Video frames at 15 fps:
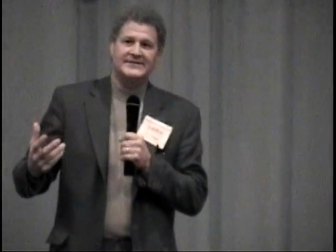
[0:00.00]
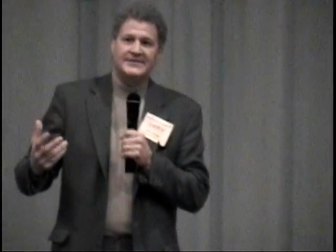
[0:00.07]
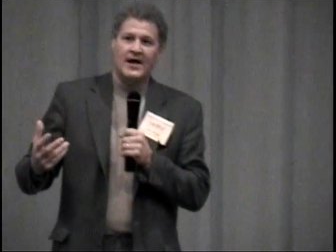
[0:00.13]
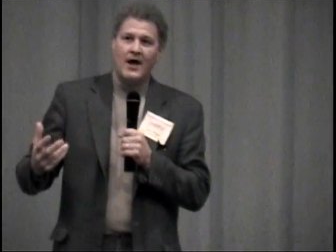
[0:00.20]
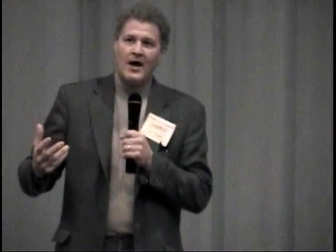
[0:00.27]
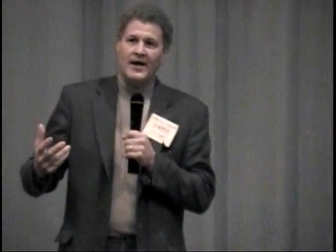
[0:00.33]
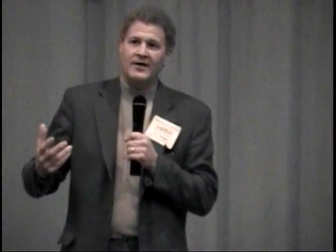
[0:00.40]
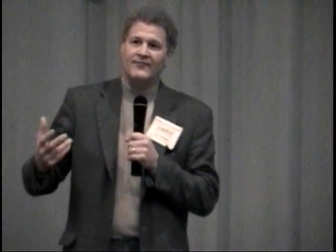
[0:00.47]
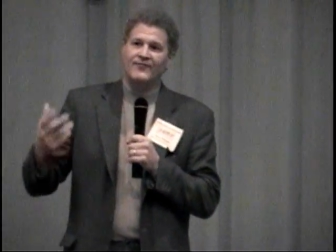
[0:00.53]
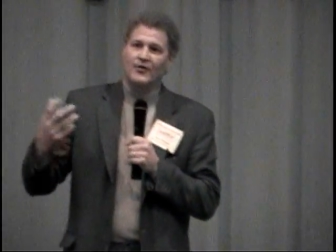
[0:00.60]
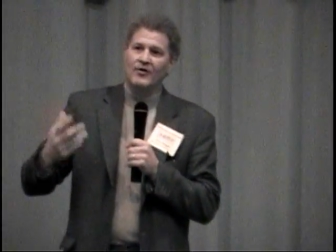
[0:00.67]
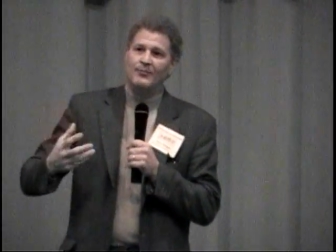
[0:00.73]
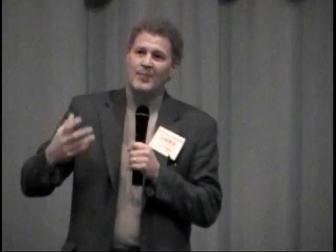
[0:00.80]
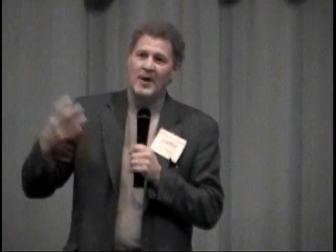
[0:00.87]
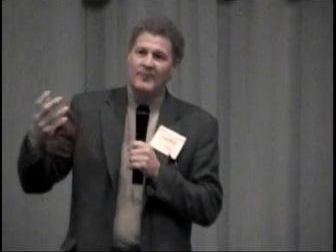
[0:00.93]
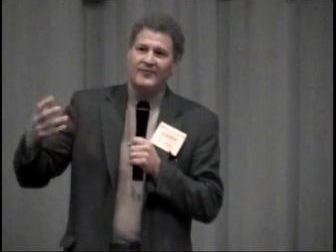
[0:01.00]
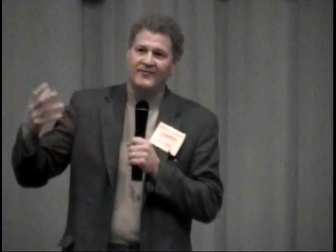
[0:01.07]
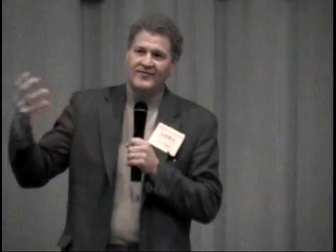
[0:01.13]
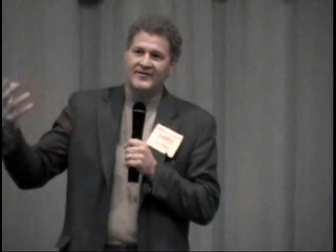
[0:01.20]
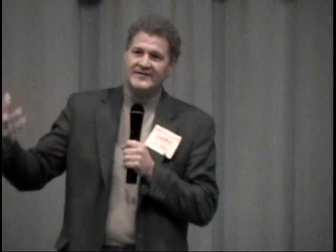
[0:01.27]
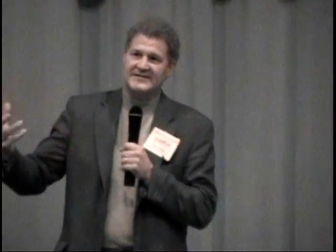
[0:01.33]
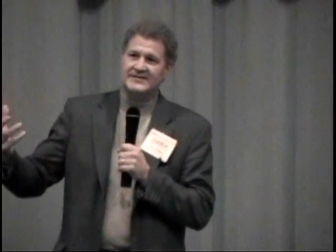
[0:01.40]
design for a
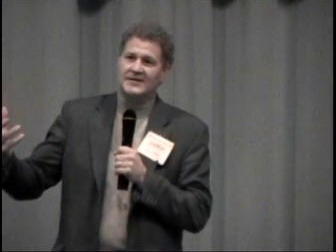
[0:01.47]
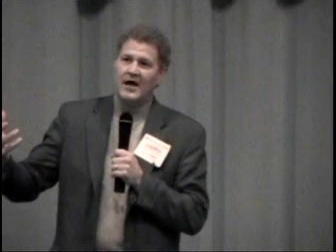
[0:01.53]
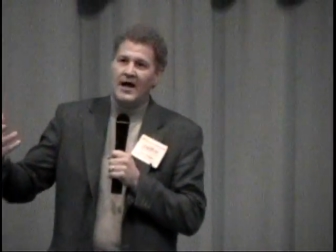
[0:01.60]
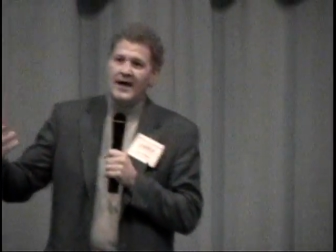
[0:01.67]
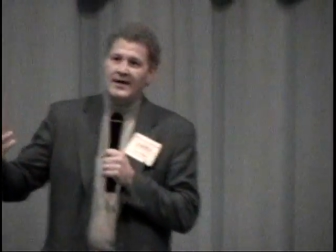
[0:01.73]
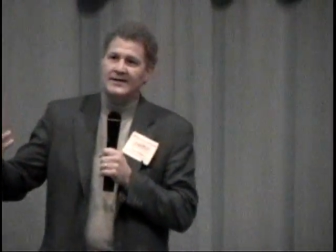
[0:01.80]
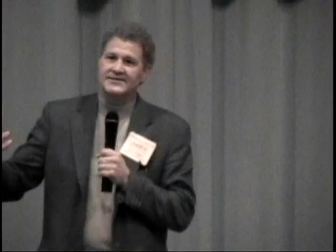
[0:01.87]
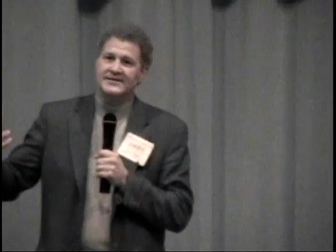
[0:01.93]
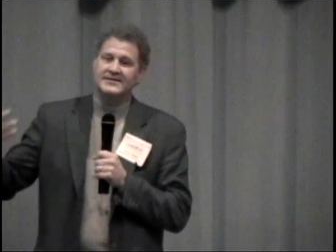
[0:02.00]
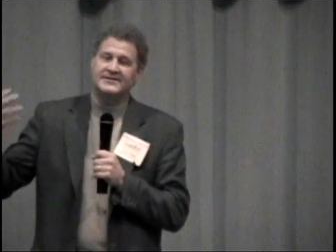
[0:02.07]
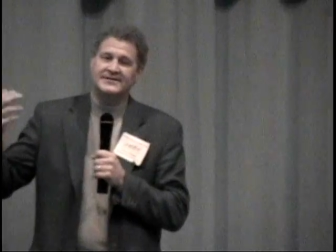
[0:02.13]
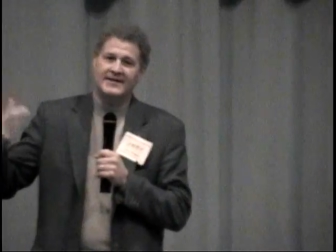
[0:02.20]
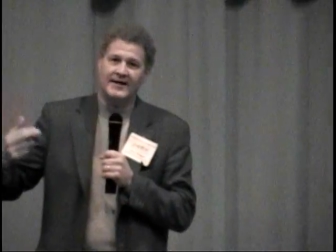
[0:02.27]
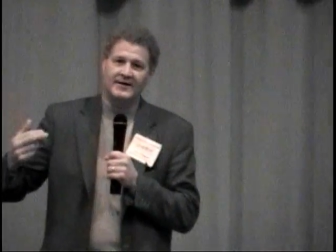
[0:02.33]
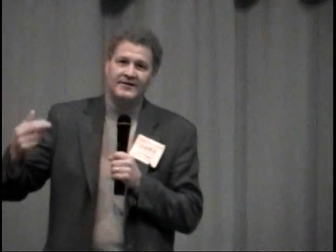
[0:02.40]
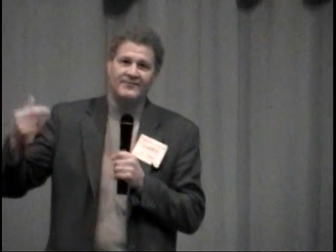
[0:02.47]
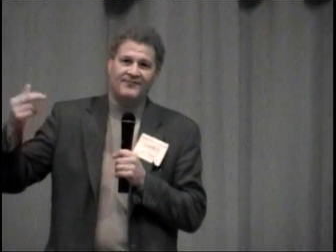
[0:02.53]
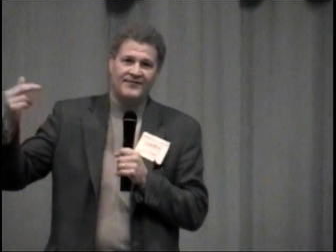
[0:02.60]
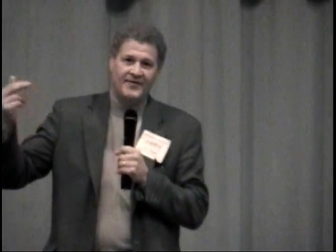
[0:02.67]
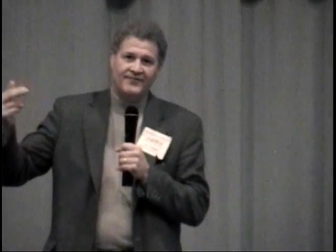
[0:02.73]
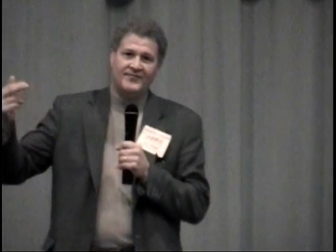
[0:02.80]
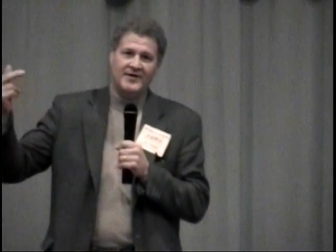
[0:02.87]
pump of its size is 10
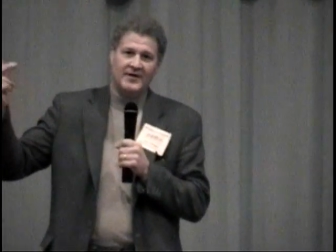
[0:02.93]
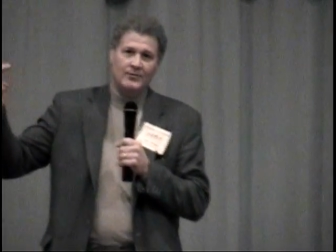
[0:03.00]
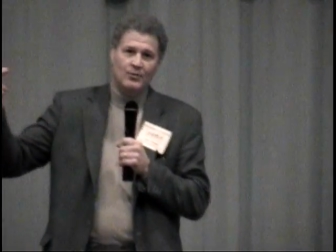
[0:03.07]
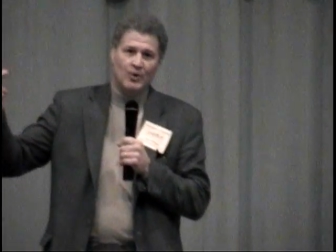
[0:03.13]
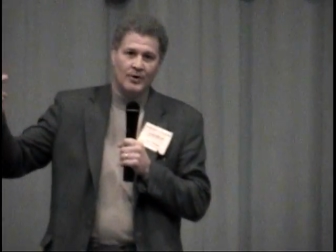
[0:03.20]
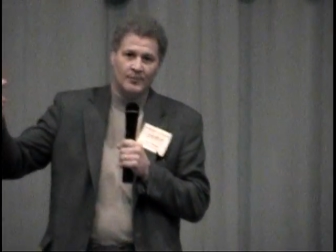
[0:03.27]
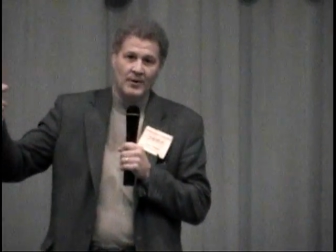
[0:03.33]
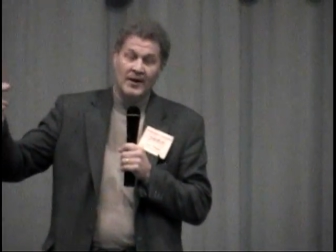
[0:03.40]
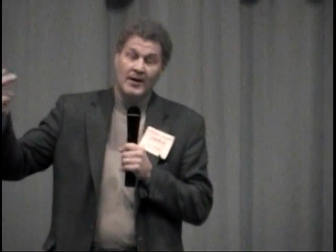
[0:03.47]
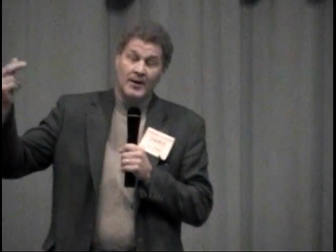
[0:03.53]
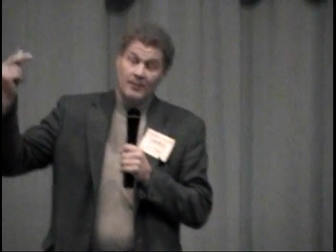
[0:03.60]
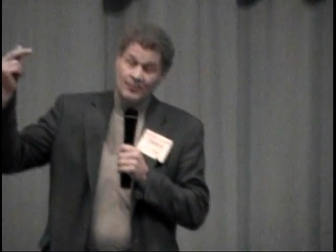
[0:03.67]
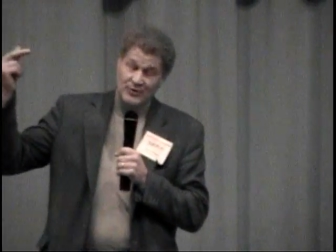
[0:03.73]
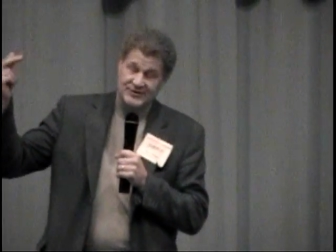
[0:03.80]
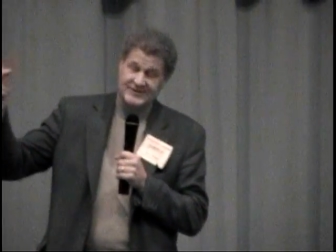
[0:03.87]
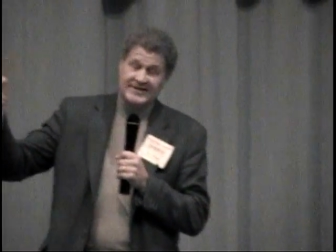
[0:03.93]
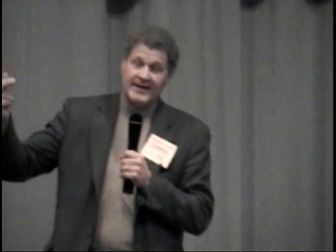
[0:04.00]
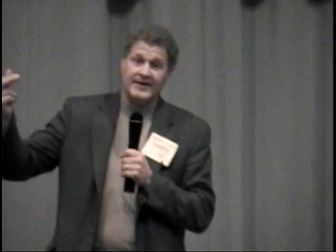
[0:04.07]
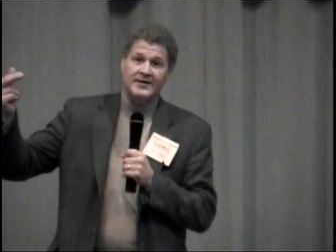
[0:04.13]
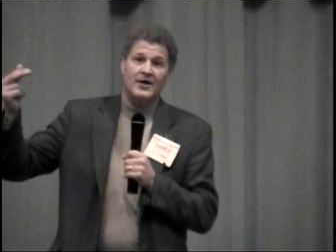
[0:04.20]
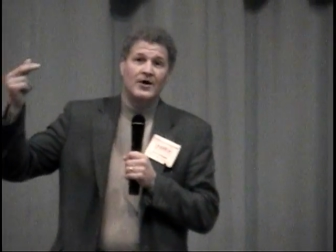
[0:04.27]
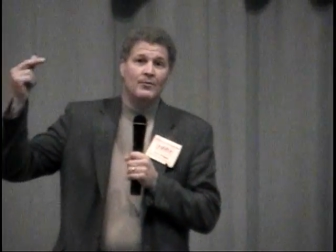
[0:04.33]
to
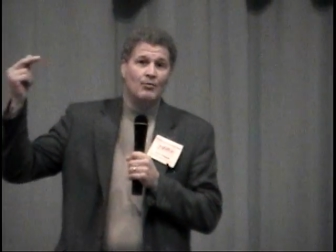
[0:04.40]
15%